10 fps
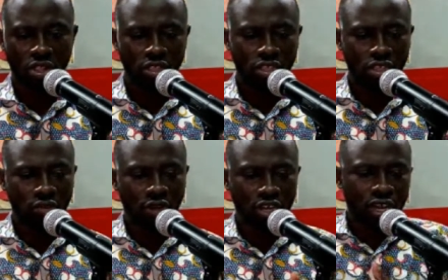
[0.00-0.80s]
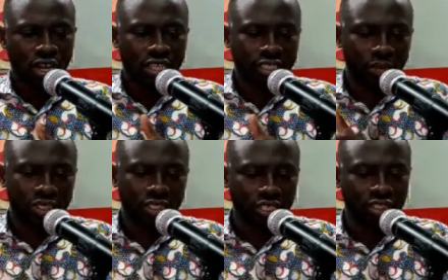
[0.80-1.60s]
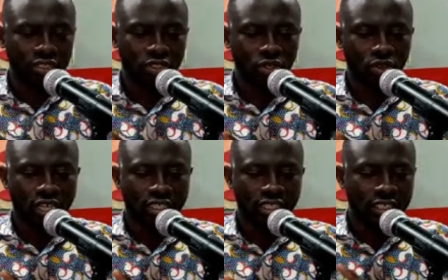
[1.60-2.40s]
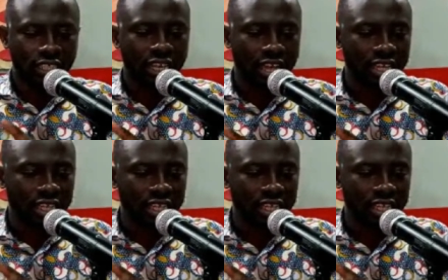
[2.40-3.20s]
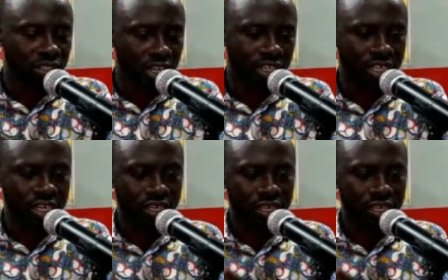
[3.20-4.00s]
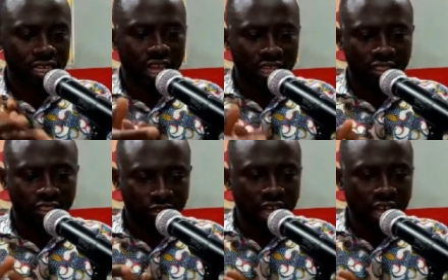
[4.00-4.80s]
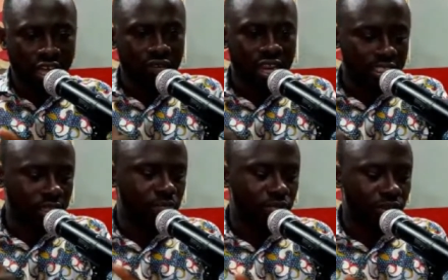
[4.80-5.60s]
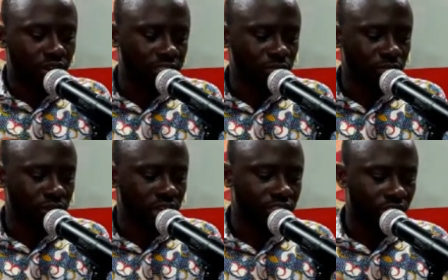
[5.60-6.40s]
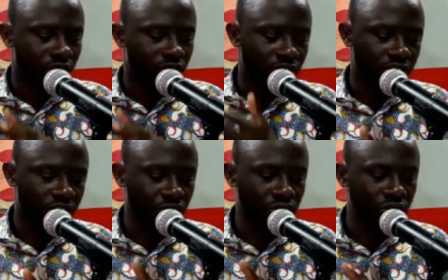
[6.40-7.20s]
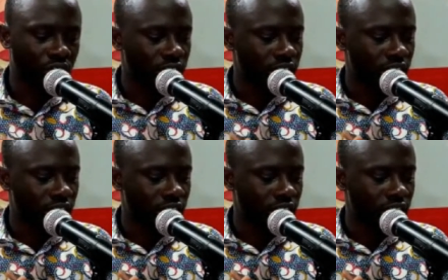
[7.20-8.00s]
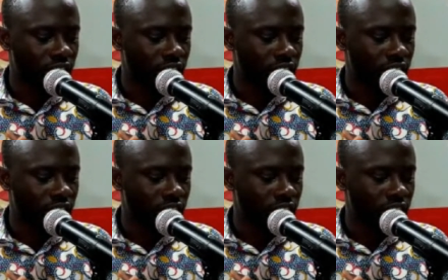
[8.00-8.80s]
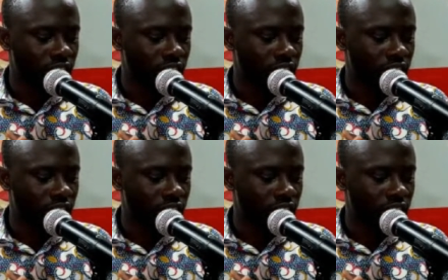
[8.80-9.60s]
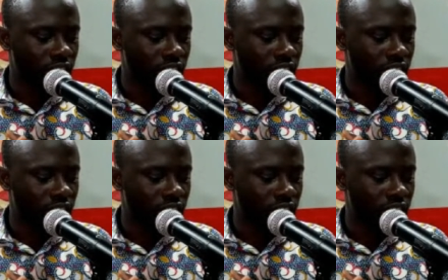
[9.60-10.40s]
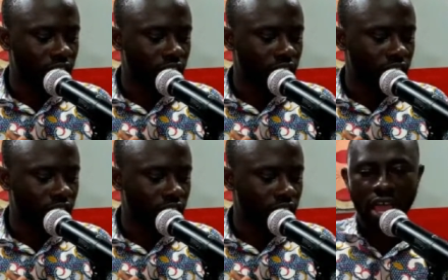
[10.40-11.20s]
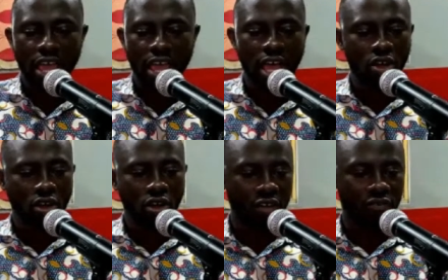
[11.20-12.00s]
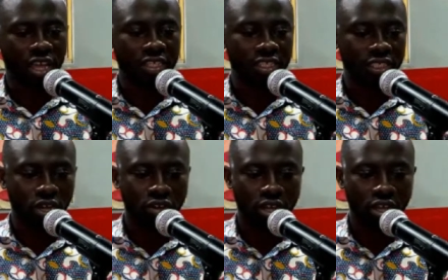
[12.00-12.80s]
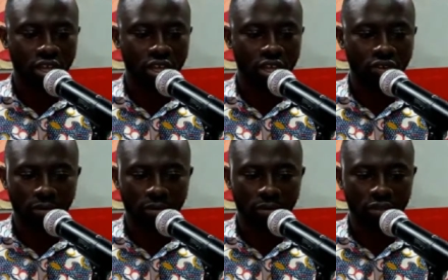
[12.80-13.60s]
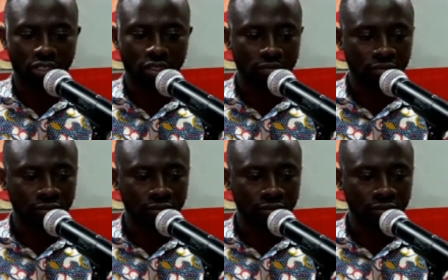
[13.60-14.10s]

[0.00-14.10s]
you are doing interpretation. So it is in the interpretation that you are giving us a brief explanation of the ratio that you are actually interpreting. So it is not prior or after, it is when you are doing the interpretation.